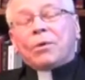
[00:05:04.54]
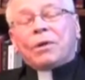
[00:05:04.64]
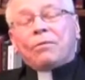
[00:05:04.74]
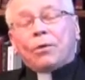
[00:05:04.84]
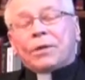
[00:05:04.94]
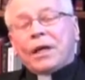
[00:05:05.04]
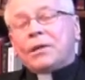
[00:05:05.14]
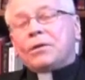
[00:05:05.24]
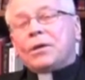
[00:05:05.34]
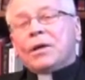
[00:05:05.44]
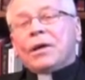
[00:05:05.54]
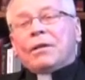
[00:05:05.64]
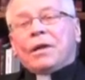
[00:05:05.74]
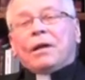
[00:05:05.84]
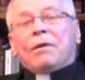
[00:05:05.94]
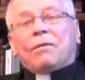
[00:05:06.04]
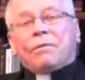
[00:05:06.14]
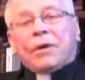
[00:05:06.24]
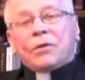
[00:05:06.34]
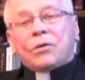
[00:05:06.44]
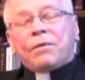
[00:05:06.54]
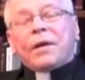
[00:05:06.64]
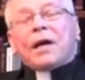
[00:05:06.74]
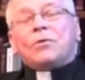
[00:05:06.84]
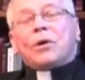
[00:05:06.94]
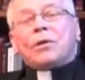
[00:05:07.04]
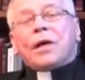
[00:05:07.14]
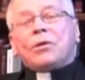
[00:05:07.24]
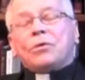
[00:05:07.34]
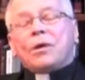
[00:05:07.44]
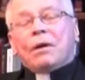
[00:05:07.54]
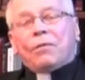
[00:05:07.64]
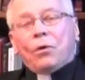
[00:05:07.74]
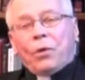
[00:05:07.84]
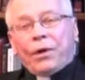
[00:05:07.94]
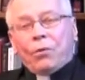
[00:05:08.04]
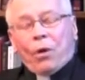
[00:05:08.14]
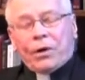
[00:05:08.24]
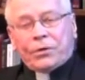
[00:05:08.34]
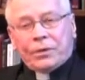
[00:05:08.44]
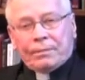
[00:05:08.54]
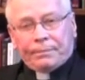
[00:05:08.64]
the 14th, the feast of the exaltation of the Holy Cross.